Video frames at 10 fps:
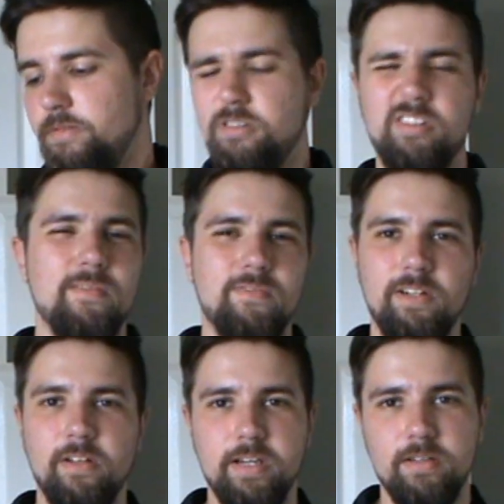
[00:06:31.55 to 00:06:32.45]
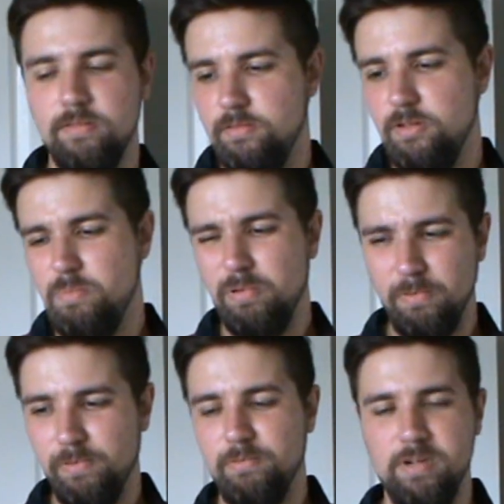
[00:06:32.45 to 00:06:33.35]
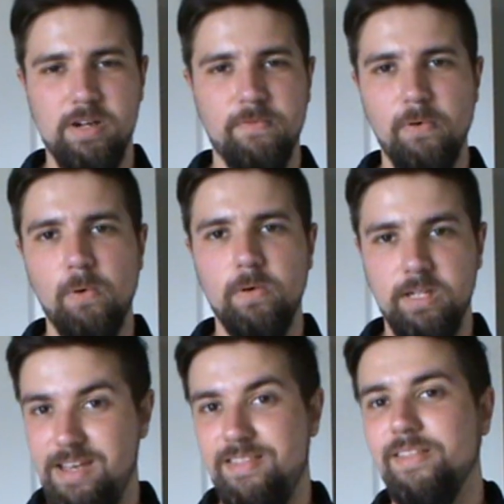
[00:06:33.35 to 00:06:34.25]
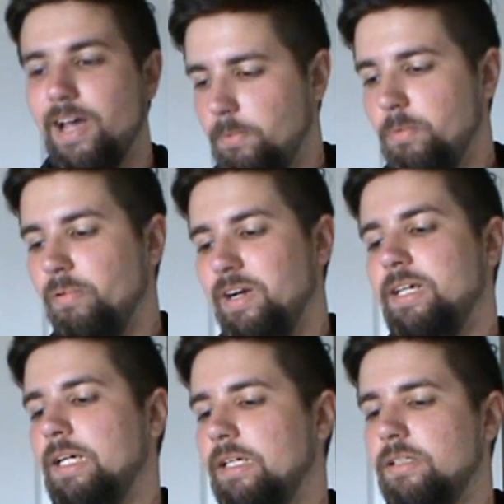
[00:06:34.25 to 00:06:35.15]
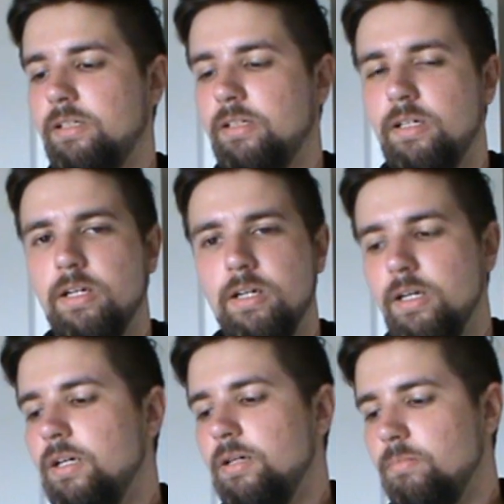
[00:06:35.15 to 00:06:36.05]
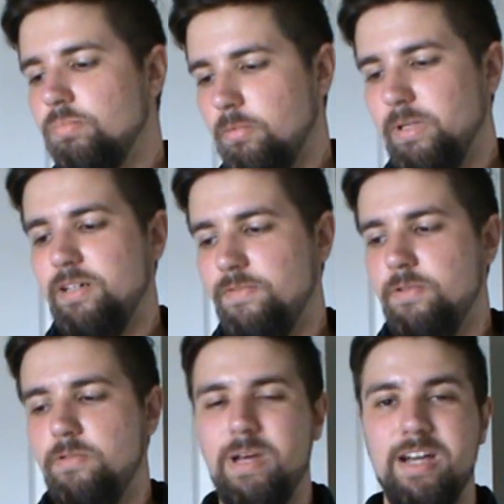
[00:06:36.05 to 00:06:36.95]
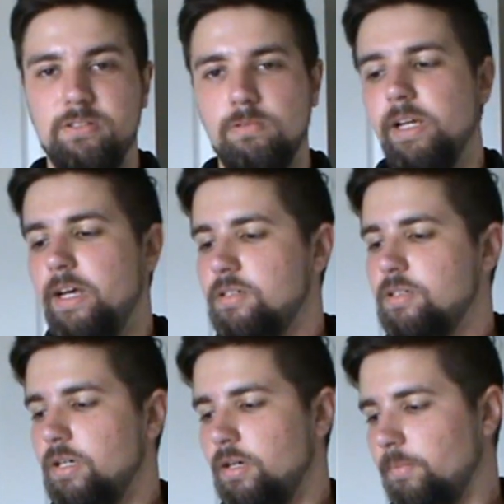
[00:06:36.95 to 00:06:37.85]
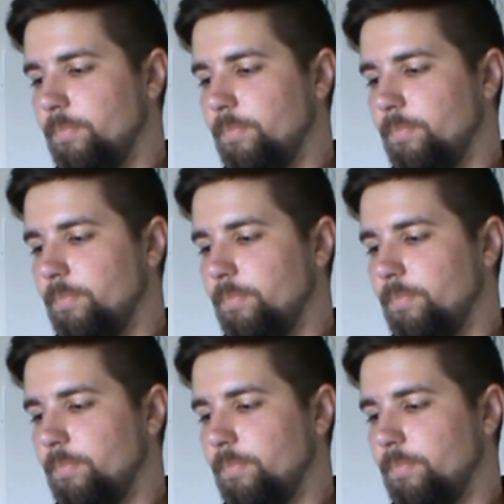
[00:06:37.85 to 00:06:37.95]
Use something like Nuprol 3 or 4, yeah, that will break it. Probably in a few mags or less.